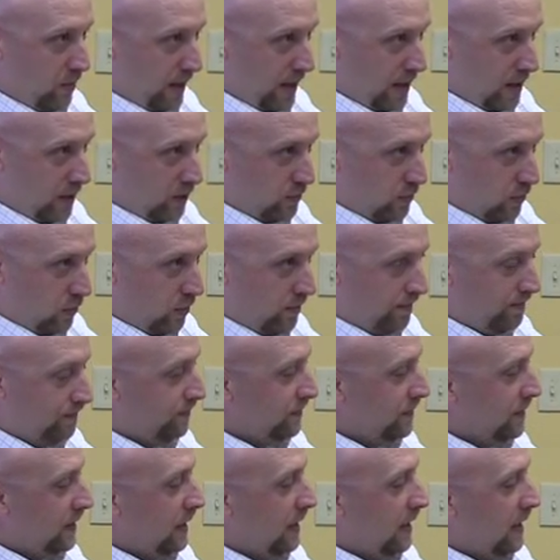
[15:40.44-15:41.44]
that we
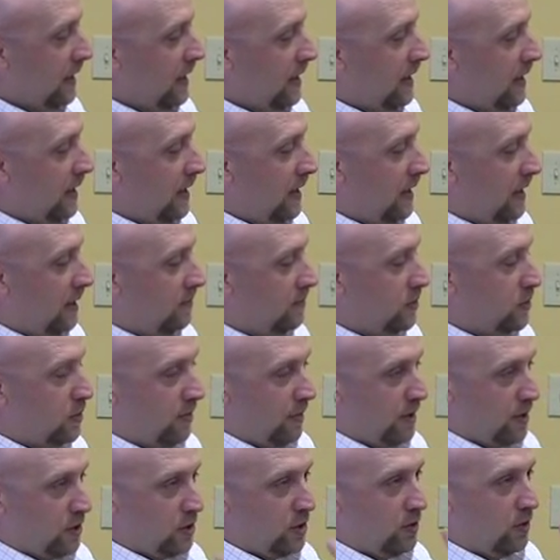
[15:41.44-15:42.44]
control, um,
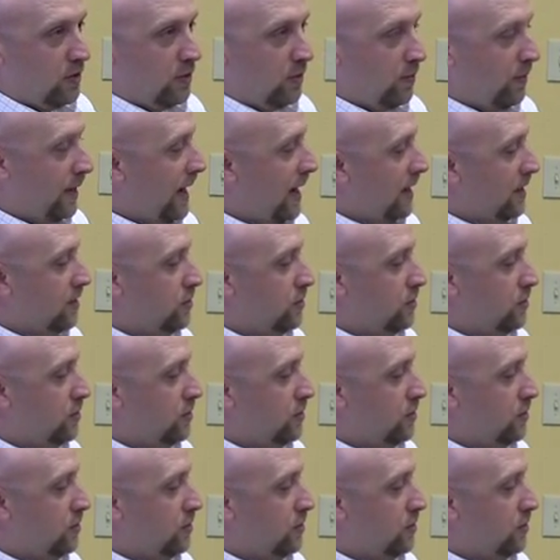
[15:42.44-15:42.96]
so much so that we